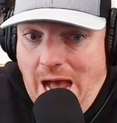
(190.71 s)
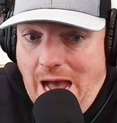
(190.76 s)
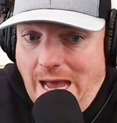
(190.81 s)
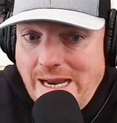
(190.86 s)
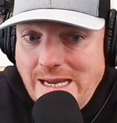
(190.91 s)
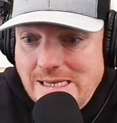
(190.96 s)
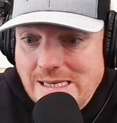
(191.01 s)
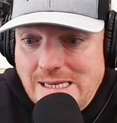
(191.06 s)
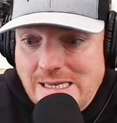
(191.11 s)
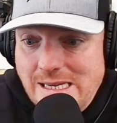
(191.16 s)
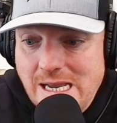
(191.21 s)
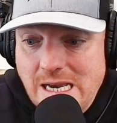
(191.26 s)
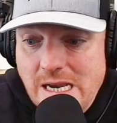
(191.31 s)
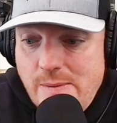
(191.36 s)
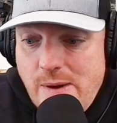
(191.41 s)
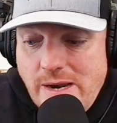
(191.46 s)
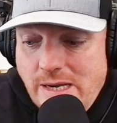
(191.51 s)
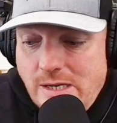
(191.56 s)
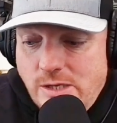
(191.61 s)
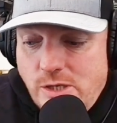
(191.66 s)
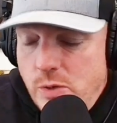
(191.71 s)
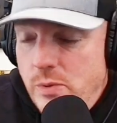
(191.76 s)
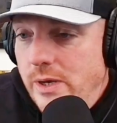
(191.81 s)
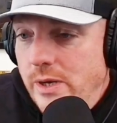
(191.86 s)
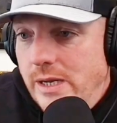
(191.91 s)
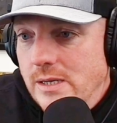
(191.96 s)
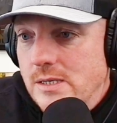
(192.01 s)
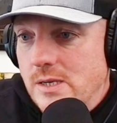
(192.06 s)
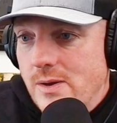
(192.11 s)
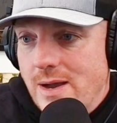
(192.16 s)
I didn't see anybody
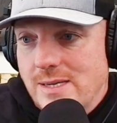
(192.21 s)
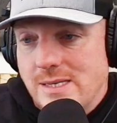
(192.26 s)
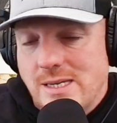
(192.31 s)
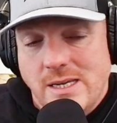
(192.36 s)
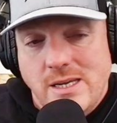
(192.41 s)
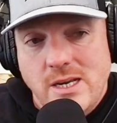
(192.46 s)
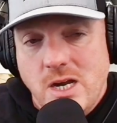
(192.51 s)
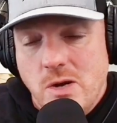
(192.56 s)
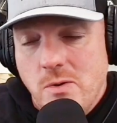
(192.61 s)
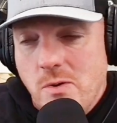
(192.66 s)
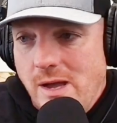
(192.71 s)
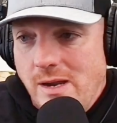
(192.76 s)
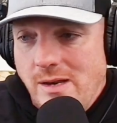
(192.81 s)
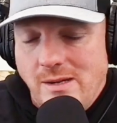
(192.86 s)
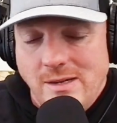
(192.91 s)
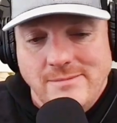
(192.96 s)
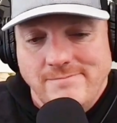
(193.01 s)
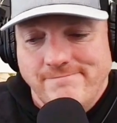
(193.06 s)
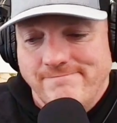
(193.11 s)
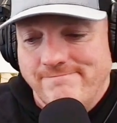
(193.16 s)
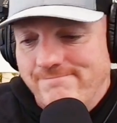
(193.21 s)
doing it. So I said, you know what?